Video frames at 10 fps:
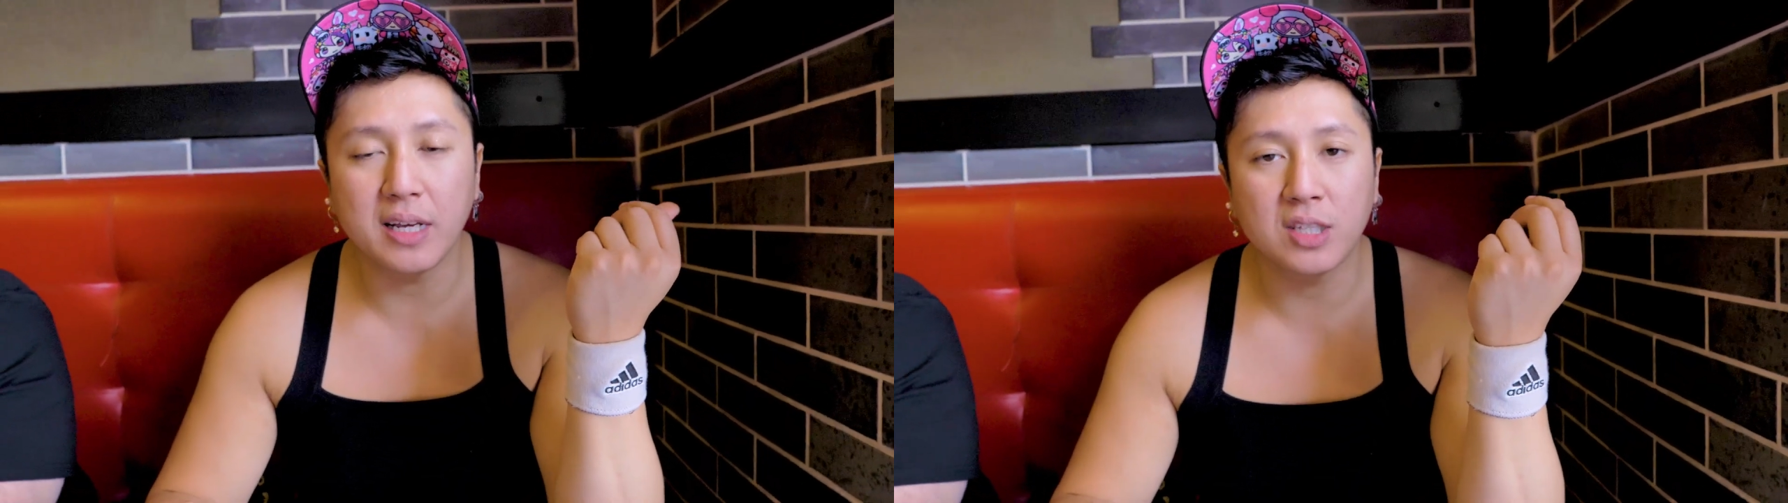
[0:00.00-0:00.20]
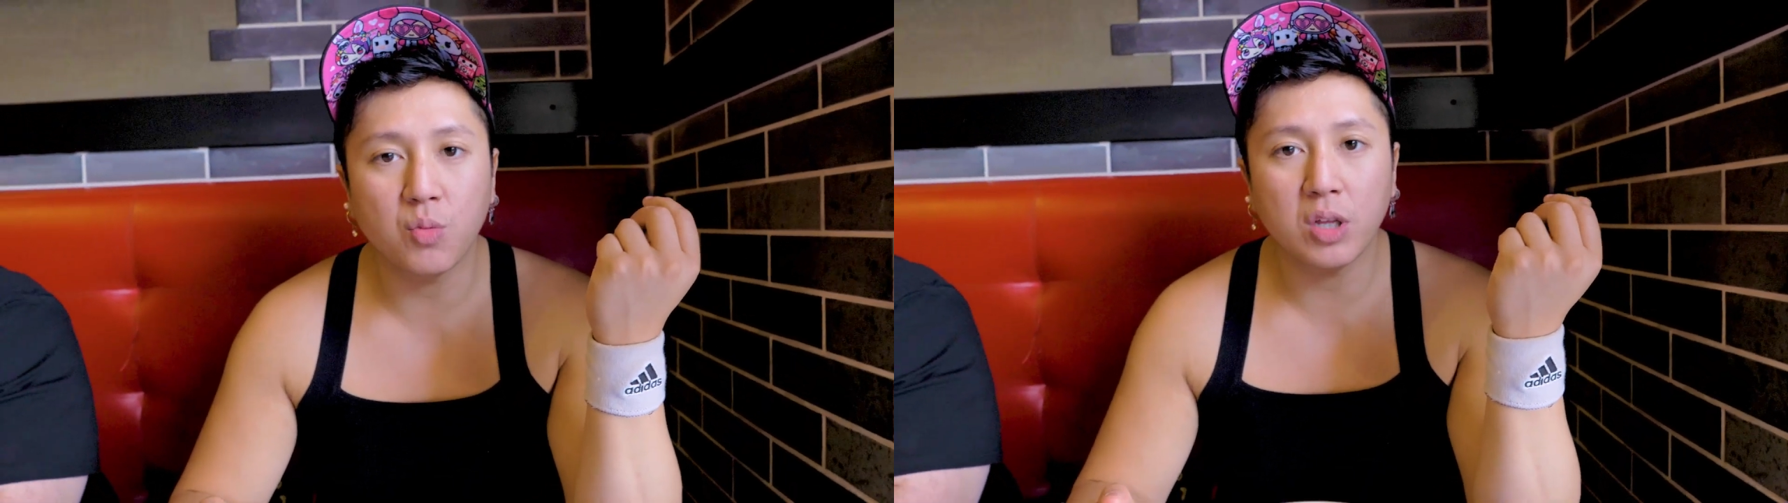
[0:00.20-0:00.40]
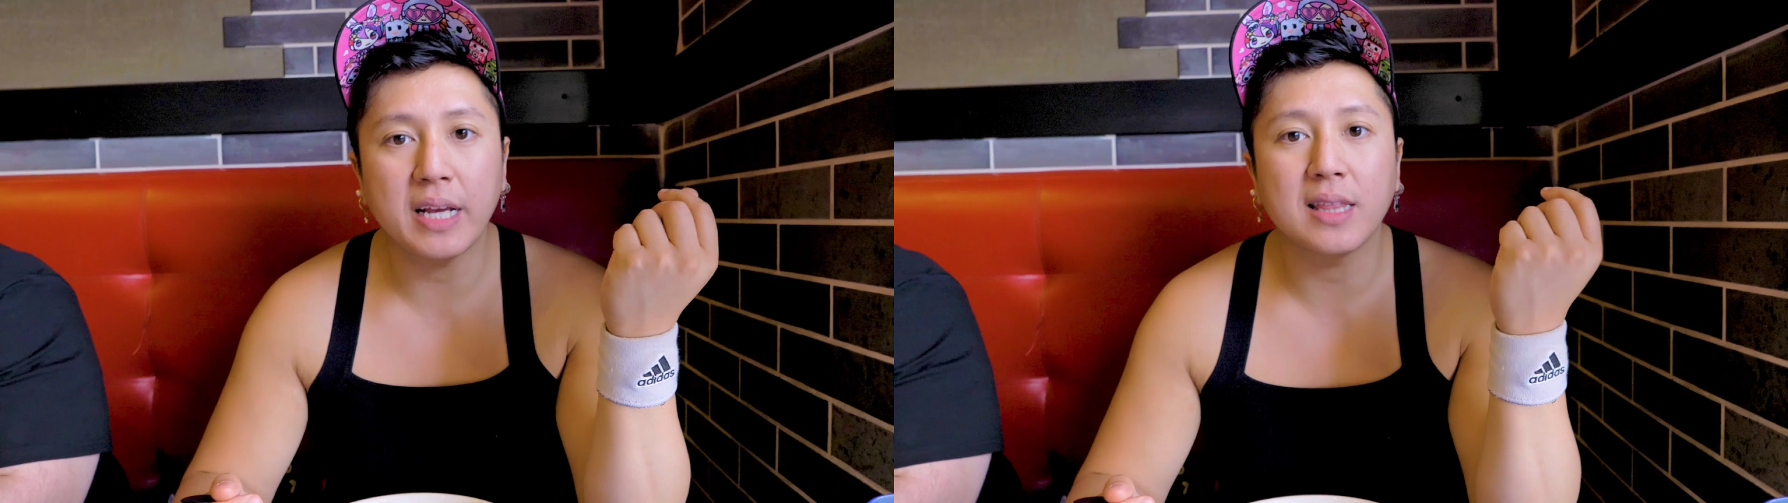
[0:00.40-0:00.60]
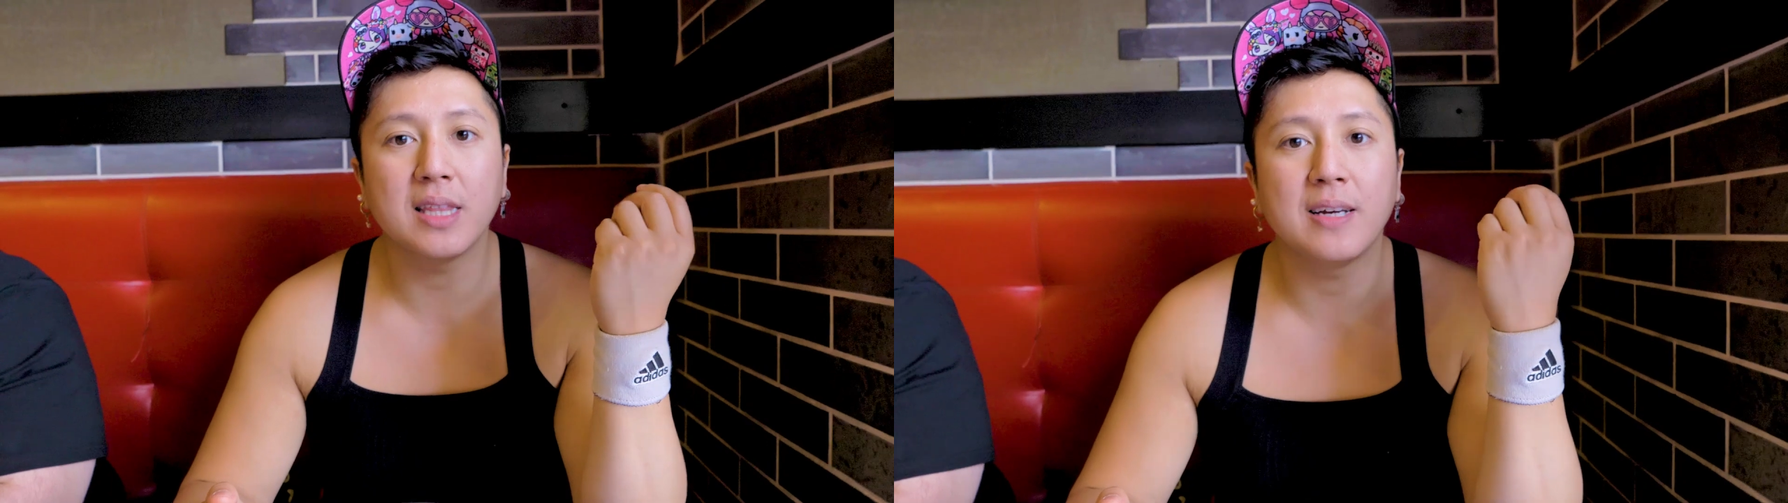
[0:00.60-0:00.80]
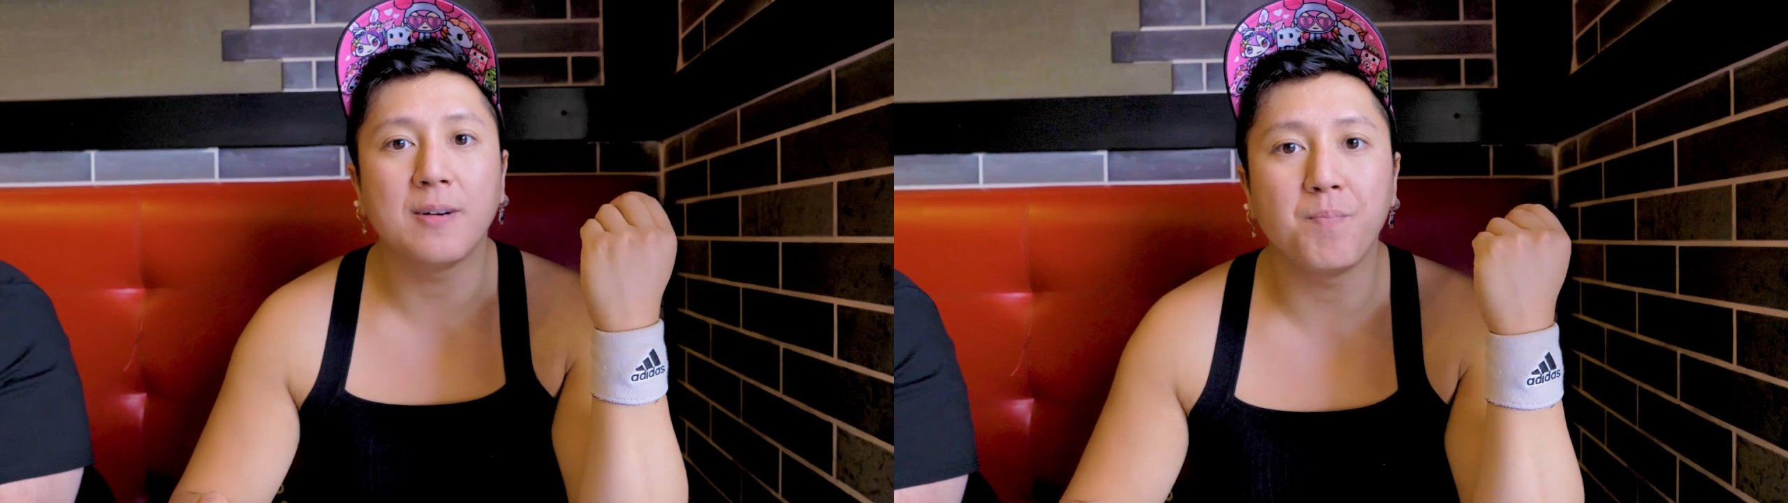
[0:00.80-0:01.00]
It's more like
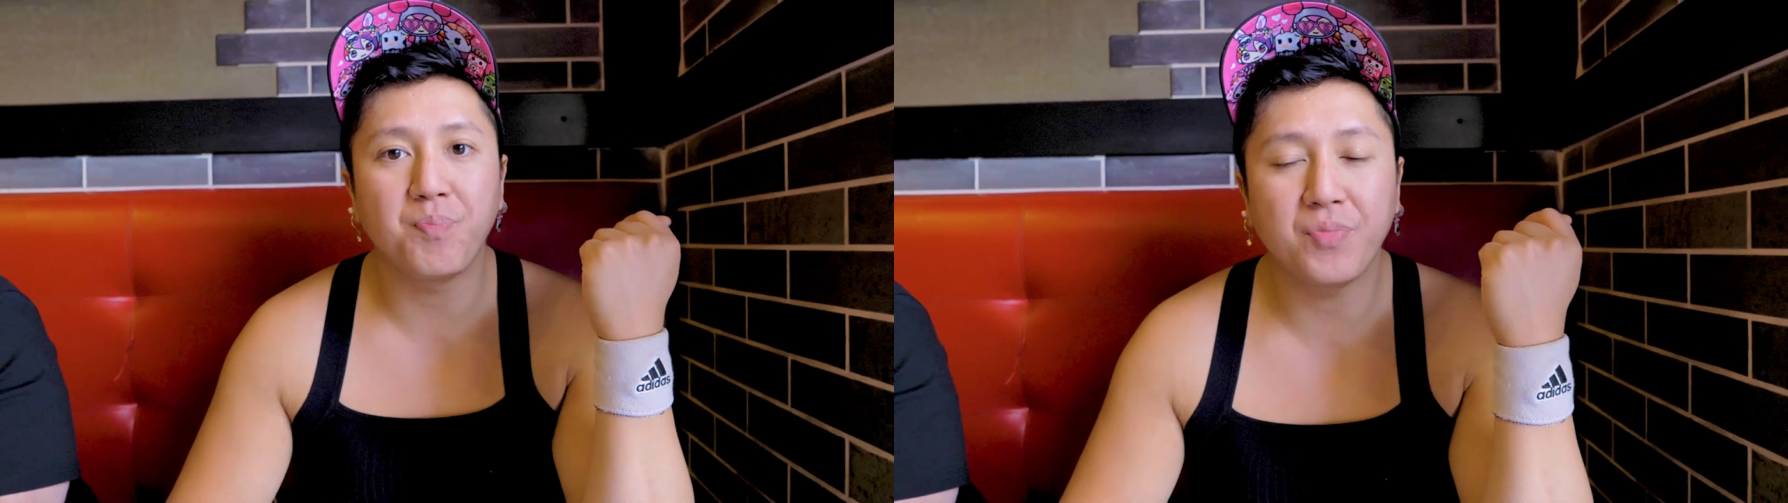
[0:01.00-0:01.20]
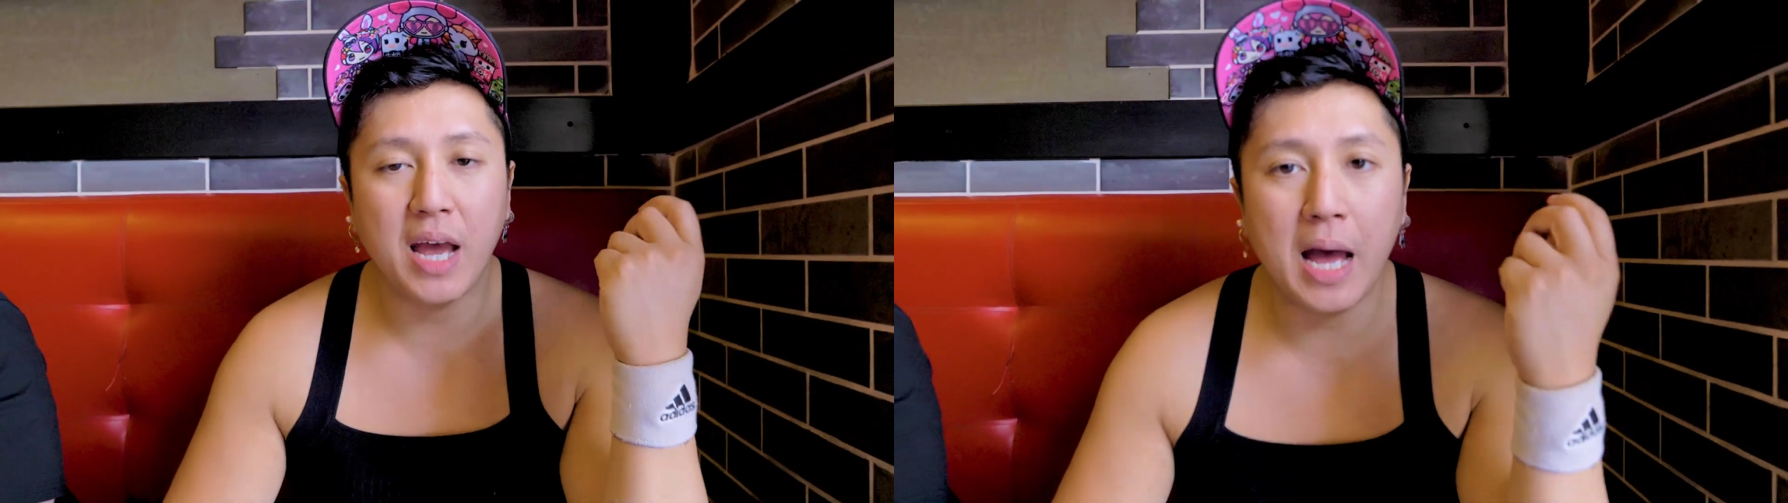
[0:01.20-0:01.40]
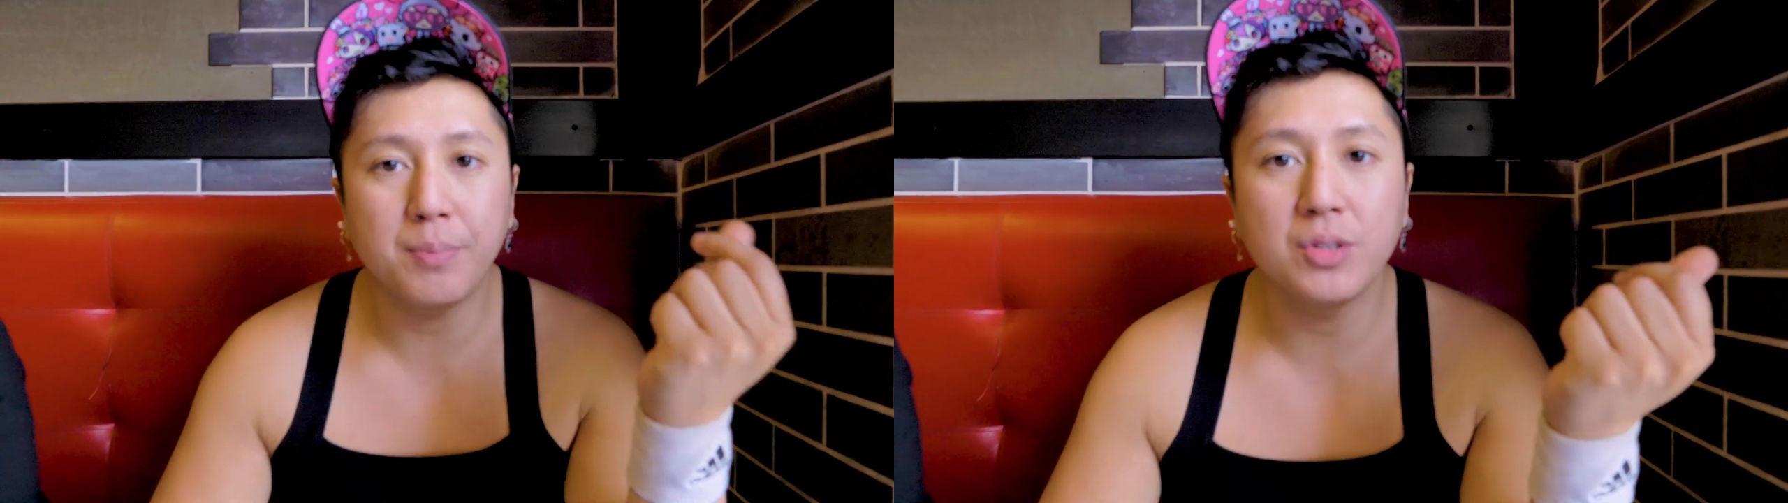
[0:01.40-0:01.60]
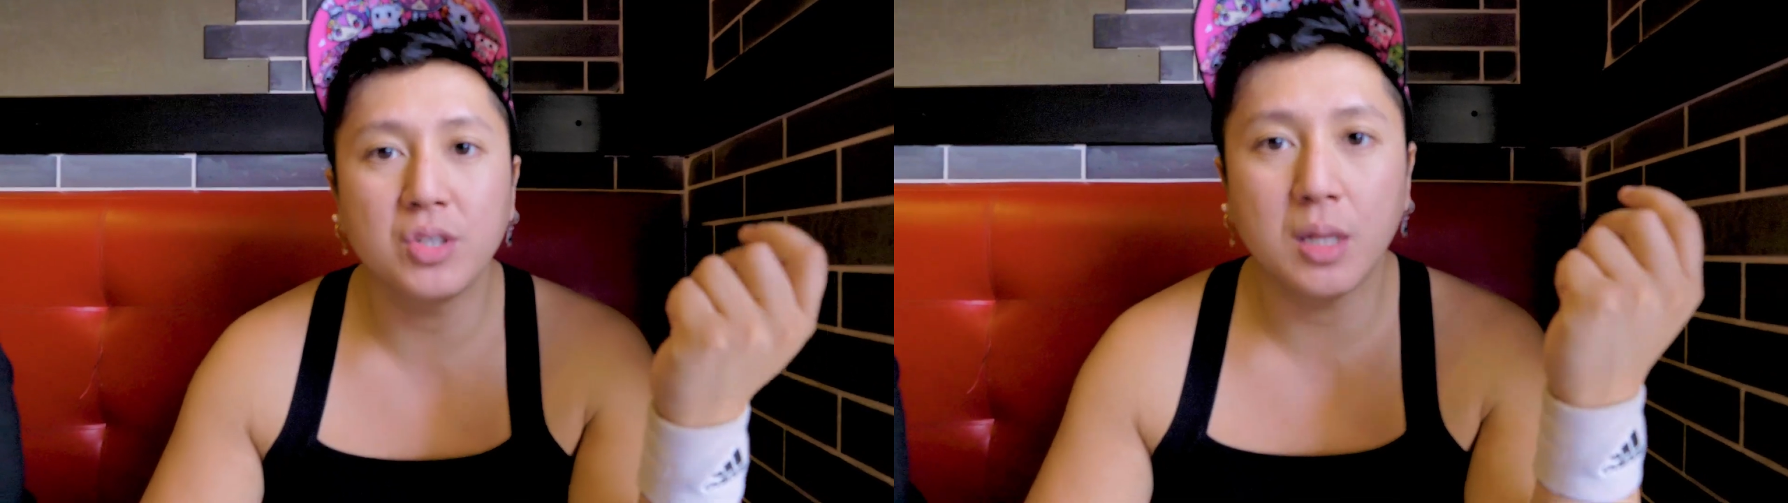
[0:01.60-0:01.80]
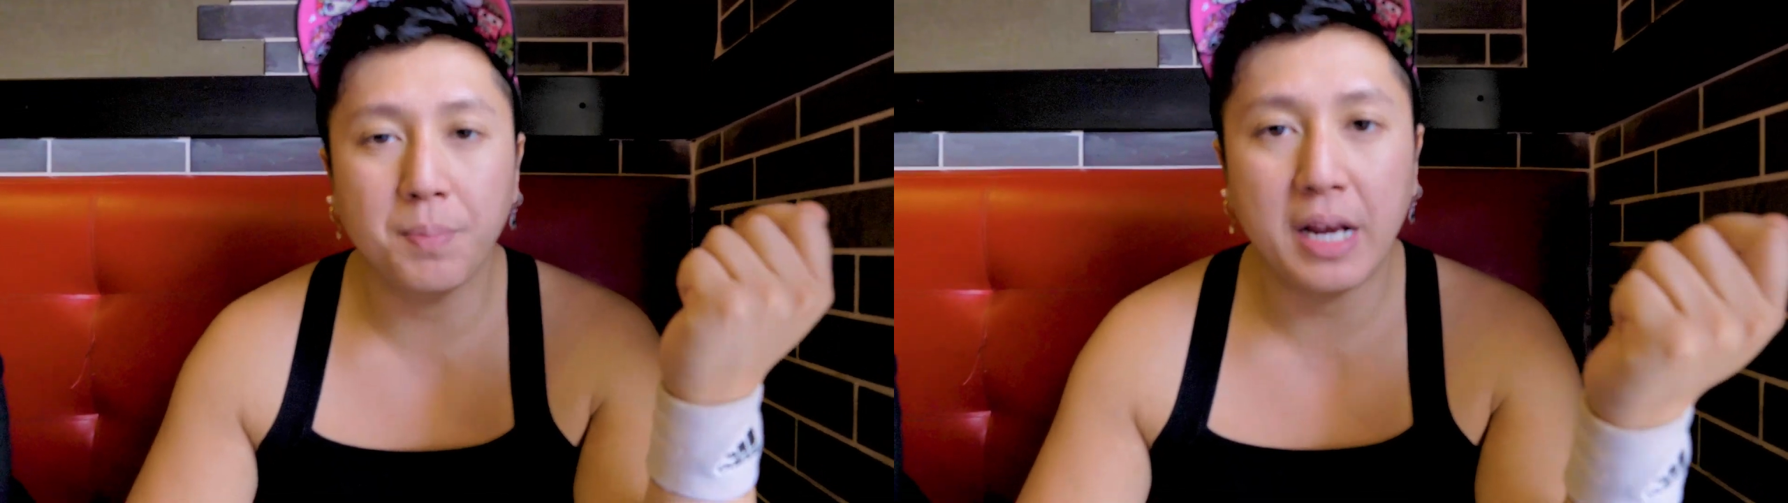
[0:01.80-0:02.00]
the
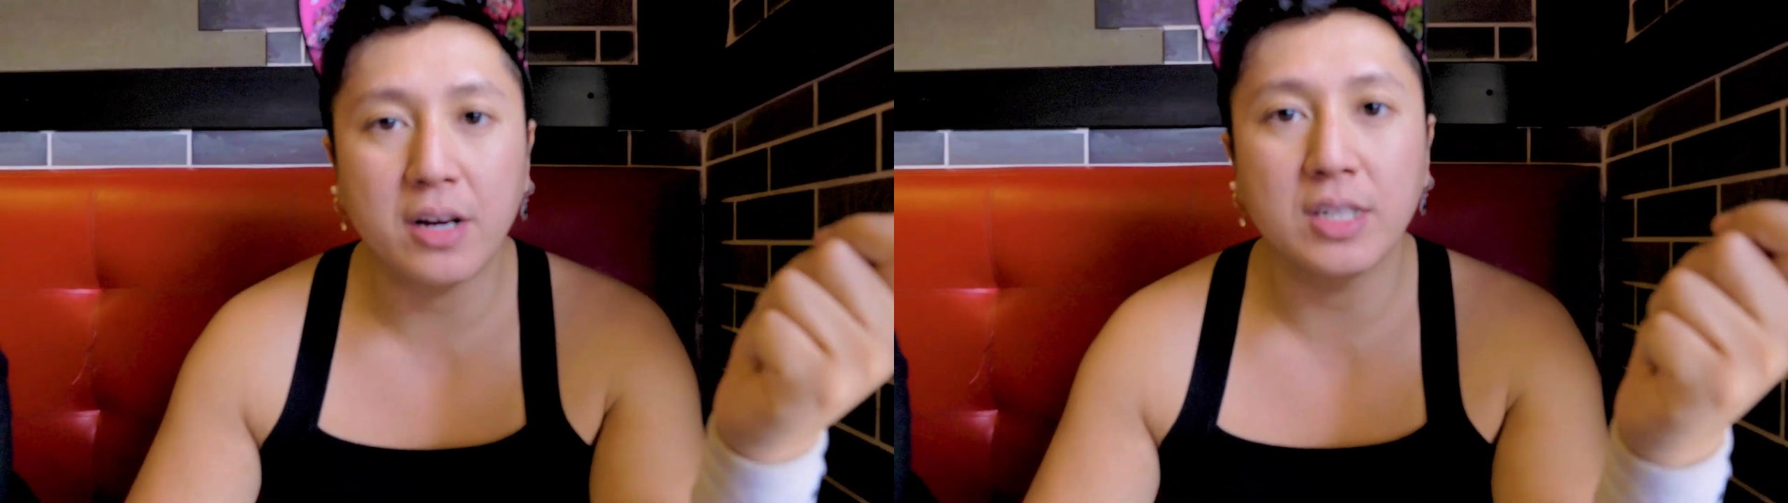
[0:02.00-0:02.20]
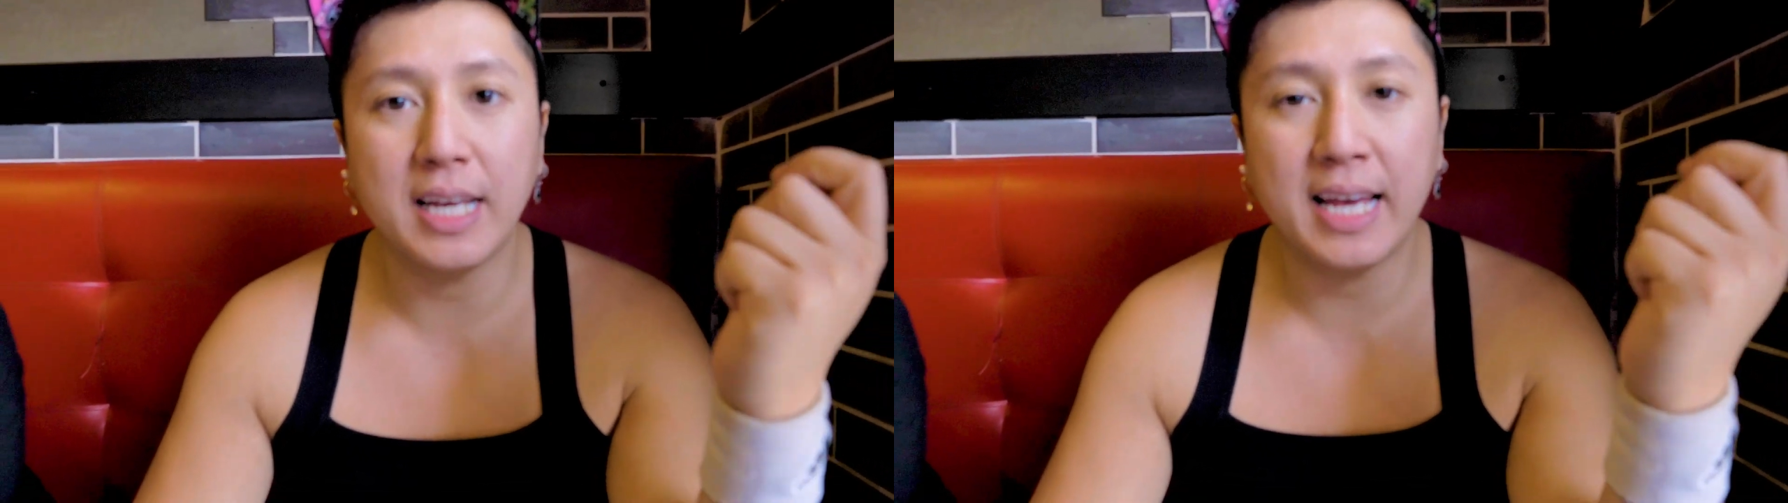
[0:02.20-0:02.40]
apples and the pears